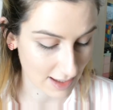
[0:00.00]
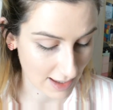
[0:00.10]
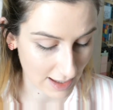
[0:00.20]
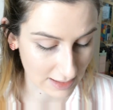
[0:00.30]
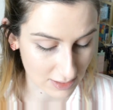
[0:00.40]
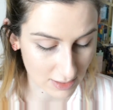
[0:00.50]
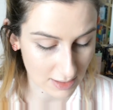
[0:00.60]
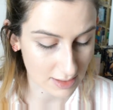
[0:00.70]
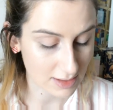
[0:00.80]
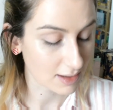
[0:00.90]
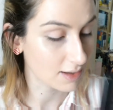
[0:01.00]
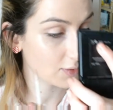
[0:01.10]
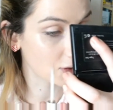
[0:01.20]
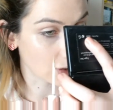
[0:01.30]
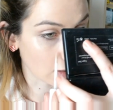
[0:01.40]
It does
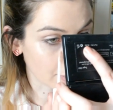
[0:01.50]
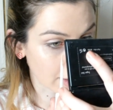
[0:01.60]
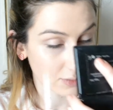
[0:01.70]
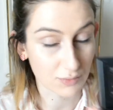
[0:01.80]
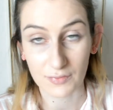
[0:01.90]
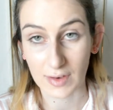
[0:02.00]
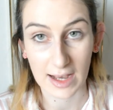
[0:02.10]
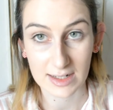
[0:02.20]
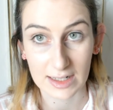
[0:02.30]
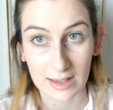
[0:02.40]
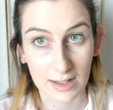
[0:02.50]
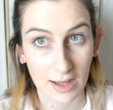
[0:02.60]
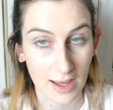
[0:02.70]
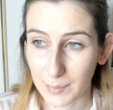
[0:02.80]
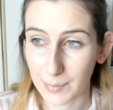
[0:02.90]
the job in reflecting the
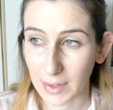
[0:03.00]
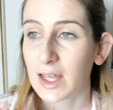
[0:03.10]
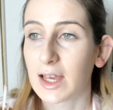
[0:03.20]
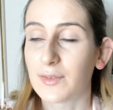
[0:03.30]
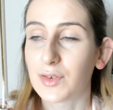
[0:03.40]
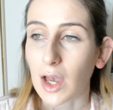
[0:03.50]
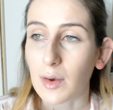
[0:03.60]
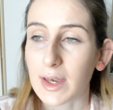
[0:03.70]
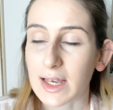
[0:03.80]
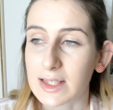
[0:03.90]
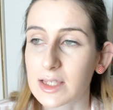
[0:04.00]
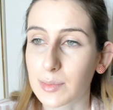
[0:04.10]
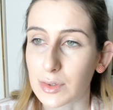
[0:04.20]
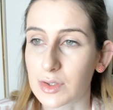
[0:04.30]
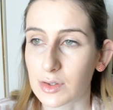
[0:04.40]
light but if you go into
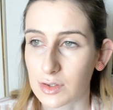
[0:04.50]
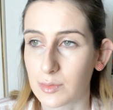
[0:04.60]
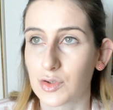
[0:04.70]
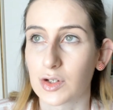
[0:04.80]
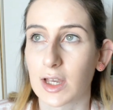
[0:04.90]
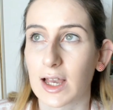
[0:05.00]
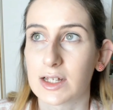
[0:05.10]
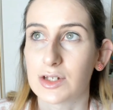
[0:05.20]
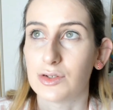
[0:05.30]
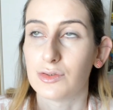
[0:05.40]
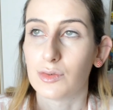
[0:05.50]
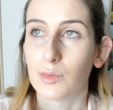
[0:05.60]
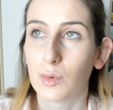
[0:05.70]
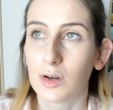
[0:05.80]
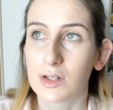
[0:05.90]
Boots or Superdrug and you
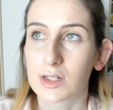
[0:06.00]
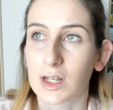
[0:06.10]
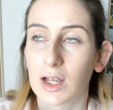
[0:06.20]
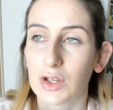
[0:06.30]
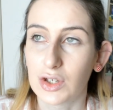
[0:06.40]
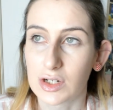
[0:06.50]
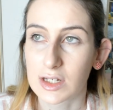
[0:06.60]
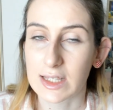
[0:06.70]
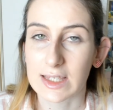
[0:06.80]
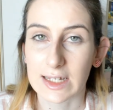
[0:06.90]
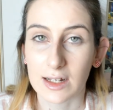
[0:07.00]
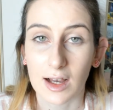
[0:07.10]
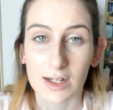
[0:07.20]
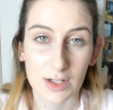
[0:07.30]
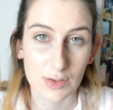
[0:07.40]
want a good concealer
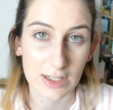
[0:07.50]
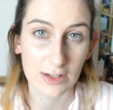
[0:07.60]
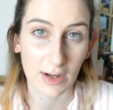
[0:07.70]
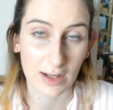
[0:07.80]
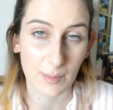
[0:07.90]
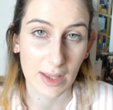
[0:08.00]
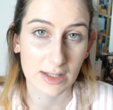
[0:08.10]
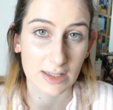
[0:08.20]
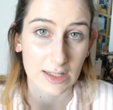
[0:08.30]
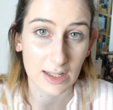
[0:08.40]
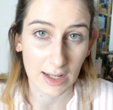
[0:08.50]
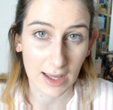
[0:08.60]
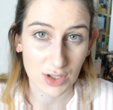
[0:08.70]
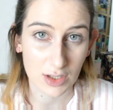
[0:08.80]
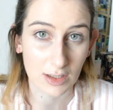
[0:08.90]
I totally recommend the
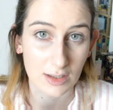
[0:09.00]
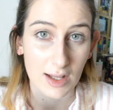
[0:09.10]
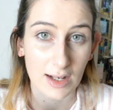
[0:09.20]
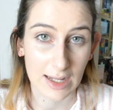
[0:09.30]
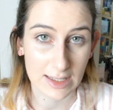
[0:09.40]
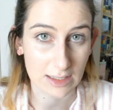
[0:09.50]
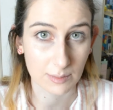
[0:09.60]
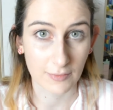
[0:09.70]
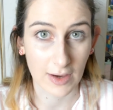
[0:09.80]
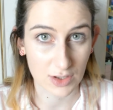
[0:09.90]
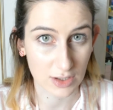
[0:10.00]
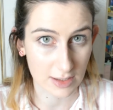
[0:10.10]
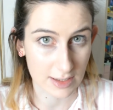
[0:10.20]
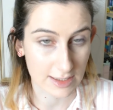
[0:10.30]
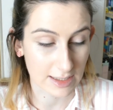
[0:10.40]
Collection Lasting Perfection
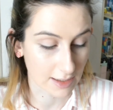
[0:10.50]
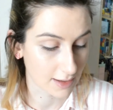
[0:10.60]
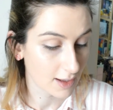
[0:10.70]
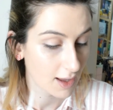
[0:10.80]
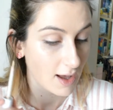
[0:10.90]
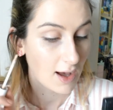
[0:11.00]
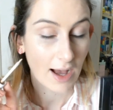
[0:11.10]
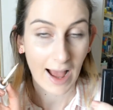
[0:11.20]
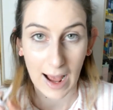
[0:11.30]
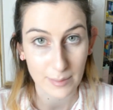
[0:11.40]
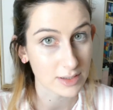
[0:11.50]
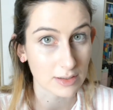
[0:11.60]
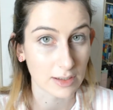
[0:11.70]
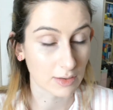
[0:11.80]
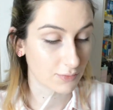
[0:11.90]
Concealer
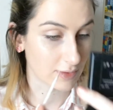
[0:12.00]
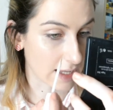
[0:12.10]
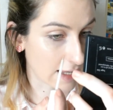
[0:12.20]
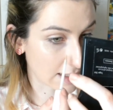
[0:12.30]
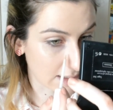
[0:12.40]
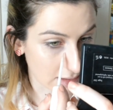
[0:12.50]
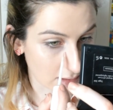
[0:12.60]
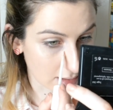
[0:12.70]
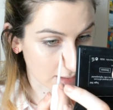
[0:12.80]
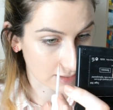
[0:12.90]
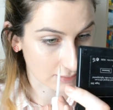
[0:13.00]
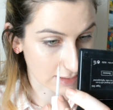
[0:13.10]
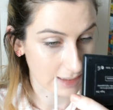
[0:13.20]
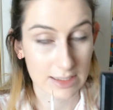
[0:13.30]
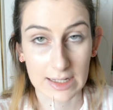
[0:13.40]
absolutely love that and I
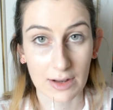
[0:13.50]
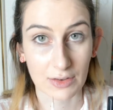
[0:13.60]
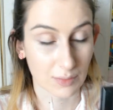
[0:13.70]
seriously need to get another